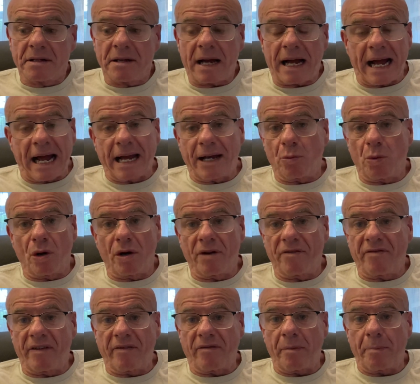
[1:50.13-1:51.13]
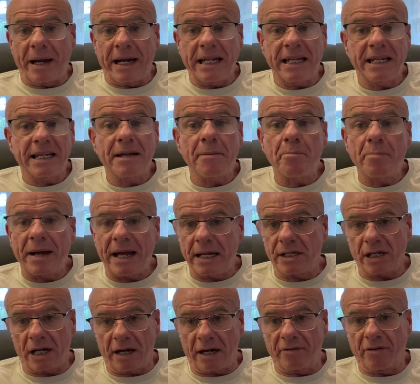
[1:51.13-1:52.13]
and worth every penny compared
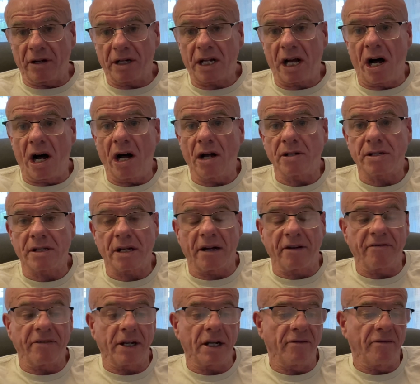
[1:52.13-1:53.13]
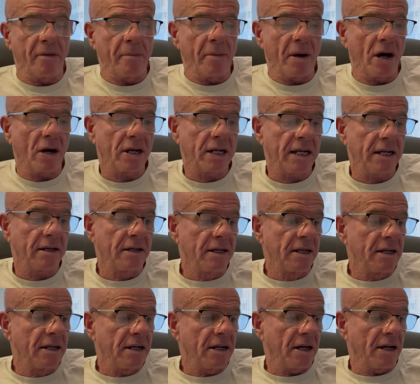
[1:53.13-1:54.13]
to other cars, I think, on the market,
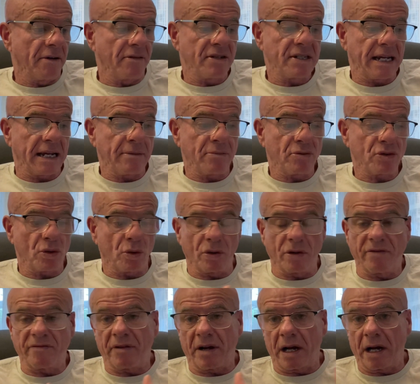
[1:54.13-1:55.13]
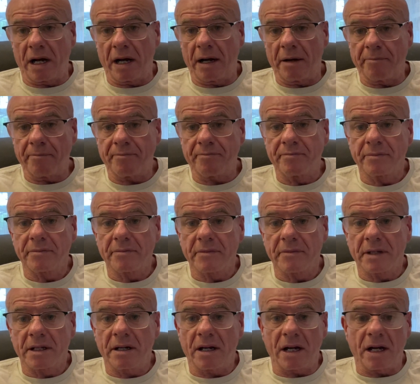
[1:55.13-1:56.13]
uh, the same sort of um,
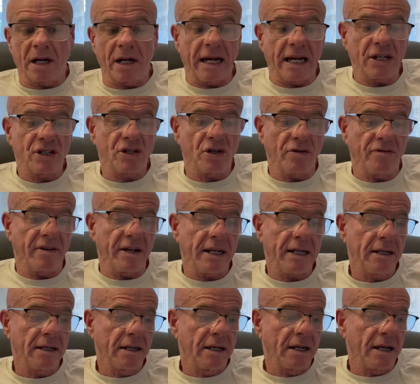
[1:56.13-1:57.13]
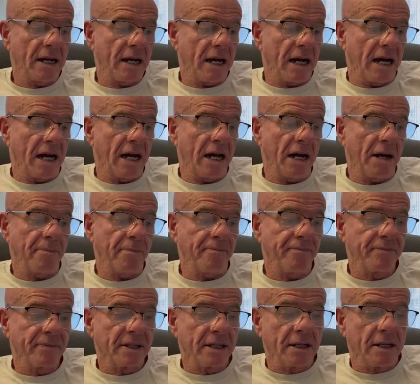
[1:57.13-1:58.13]
uh, SUV. Um,
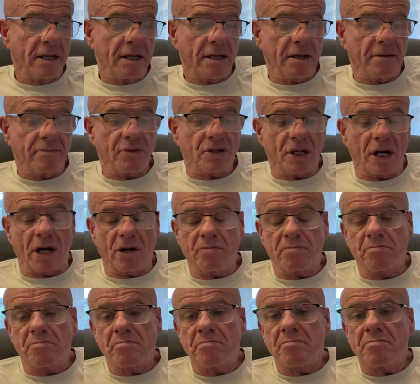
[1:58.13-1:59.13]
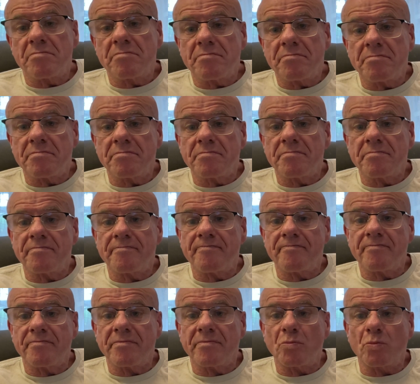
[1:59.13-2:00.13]
so
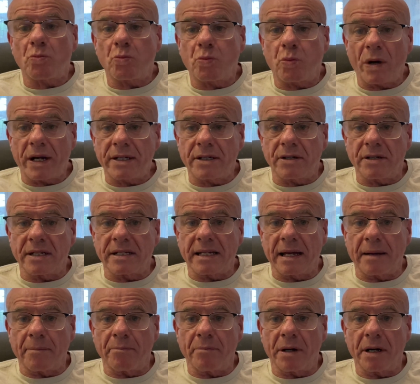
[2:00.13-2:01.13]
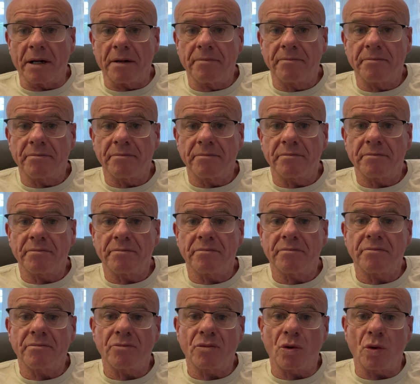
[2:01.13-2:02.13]
wait to December,
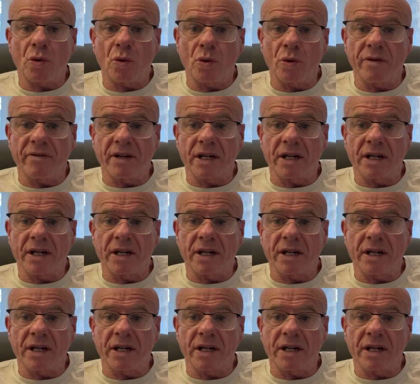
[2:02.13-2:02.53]
order the